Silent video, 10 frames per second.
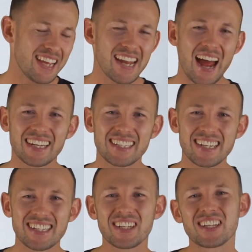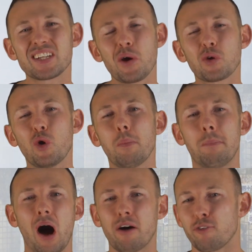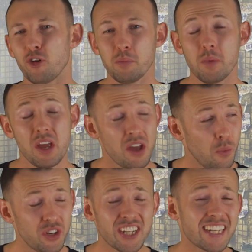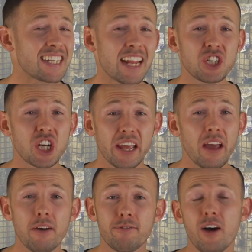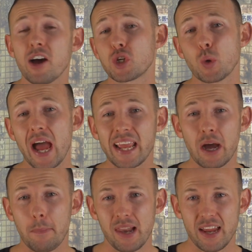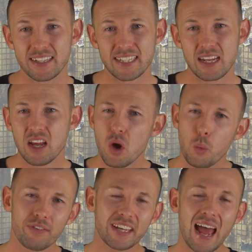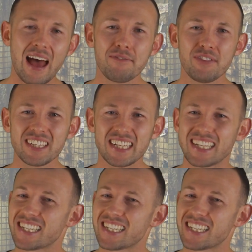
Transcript: is access to the so-called bathroom, which is essentially a virtual hangout place, with a canvas that's